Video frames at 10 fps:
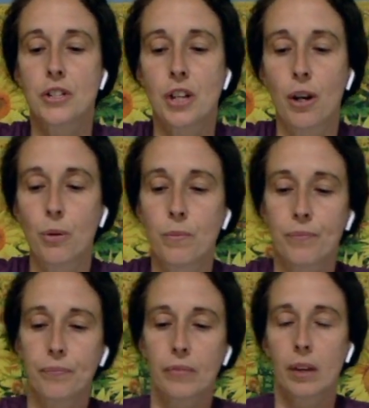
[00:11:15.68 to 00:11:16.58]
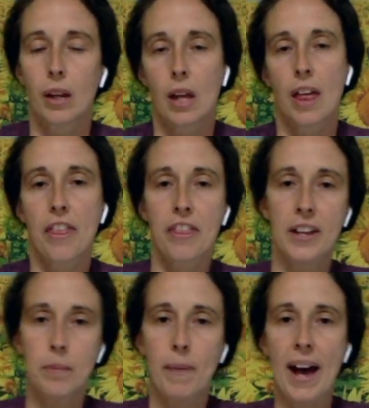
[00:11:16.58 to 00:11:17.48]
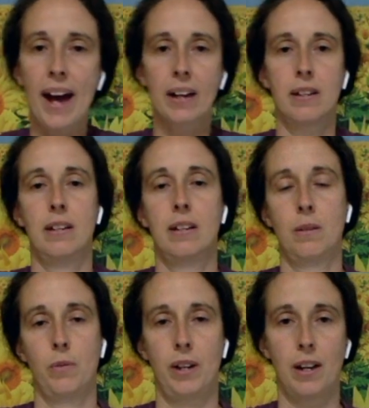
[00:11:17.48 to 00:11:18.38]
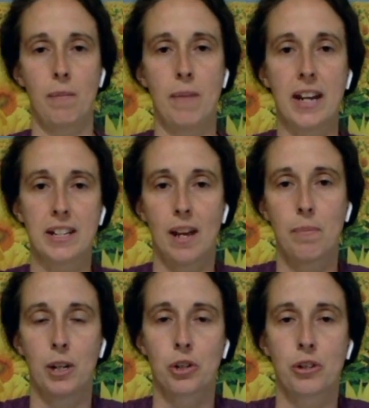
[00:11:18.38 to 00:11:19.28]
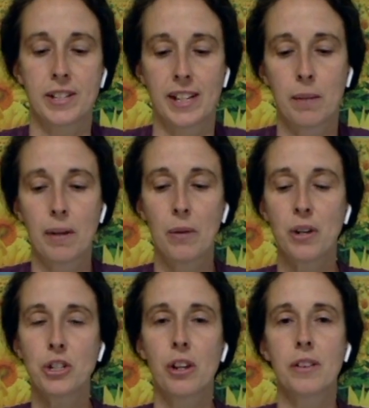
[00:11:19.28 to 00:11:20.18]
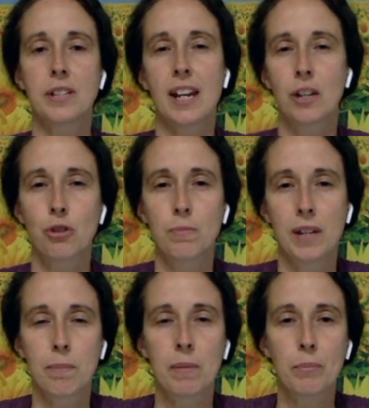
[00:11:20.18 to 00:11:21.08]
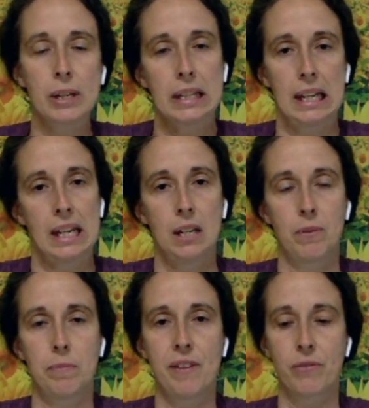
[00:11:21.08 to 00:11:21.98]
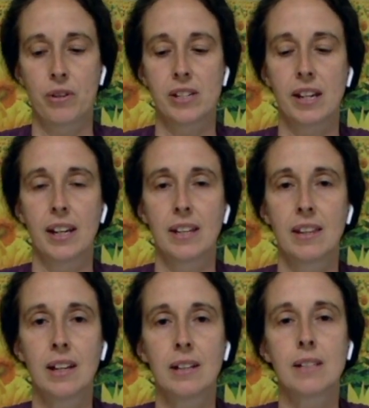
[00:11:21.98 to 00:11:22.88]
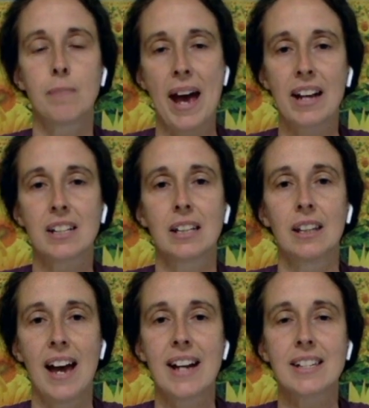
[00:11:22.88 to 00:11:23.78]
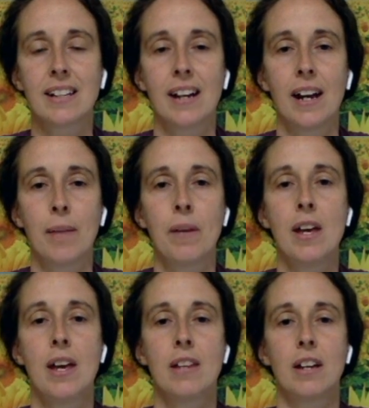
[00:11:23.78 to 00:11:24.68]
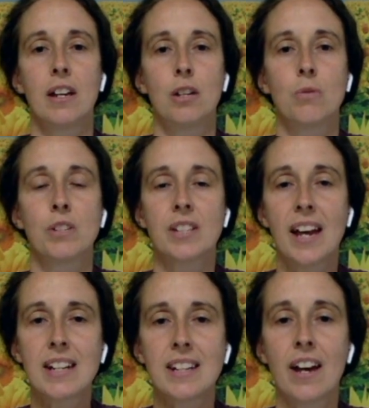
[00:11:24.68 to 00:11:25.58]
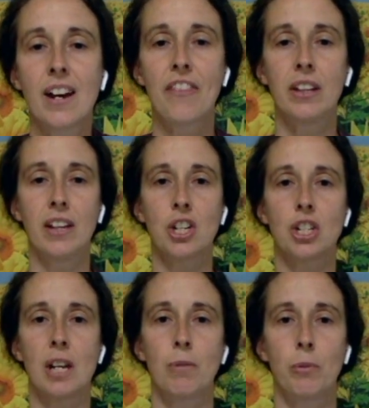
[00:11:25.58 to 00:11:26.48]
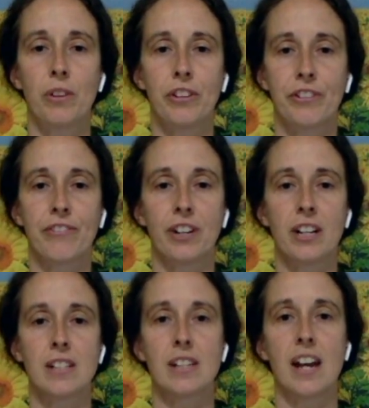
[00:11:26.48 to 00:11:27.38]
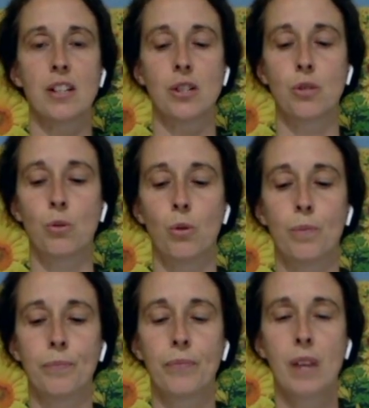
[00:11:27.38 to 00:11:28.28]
So think back. We're going to come back to that picture in a second, but I want you to take a trip down memory lane with me for a second. Think back to the last time that you sat down at the lunch table with your friends at school.